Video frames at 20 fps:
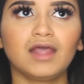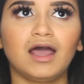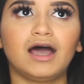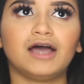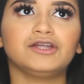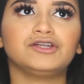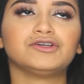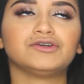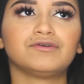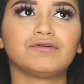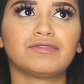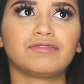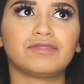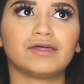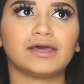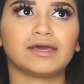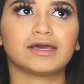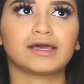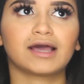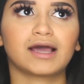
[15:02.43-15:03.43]
I do
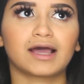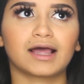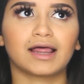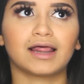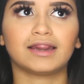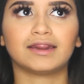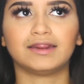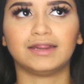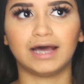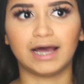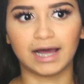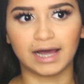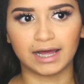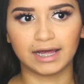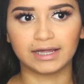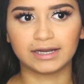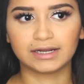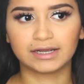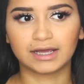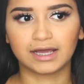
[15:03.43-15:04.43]
think
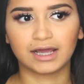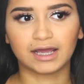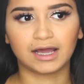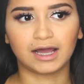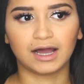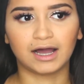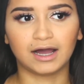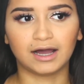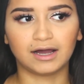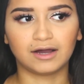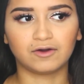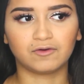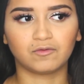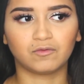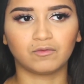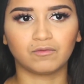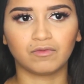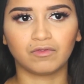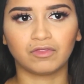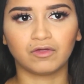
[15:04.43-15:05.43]
that
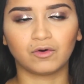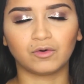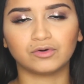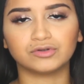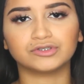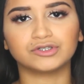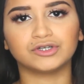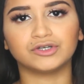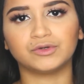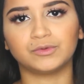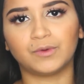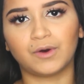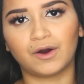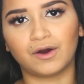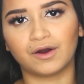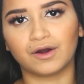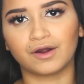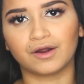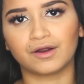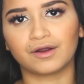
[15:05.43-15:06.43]
the older you
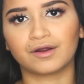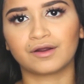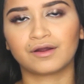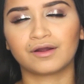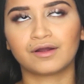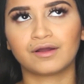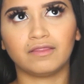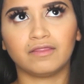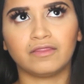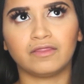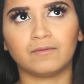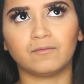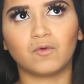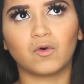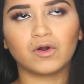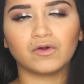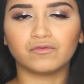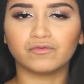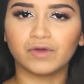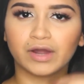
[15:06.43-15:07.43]
are, the
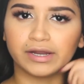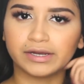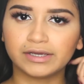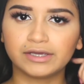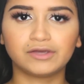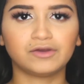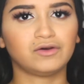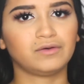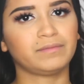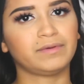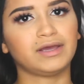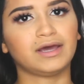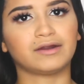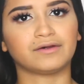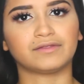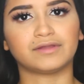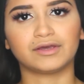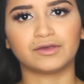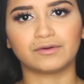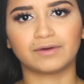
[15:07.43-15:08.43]
more ready you'll be. I
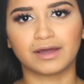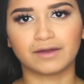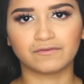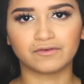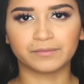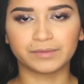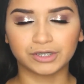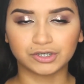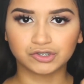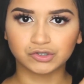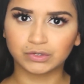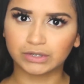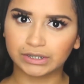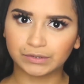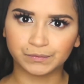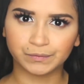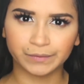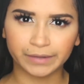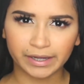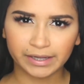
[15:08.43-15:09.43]
don't think you'll ever be truly
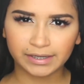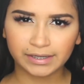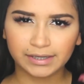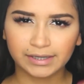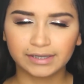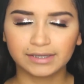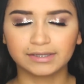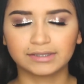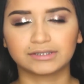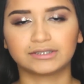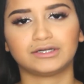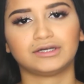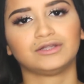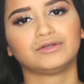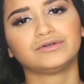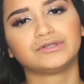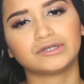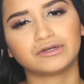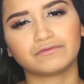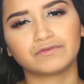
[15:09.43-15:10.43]
ready to
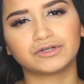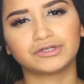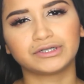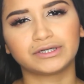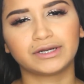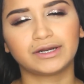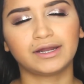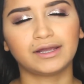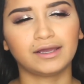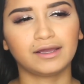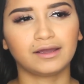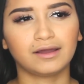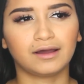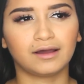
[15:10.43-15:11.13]
lose your virginity.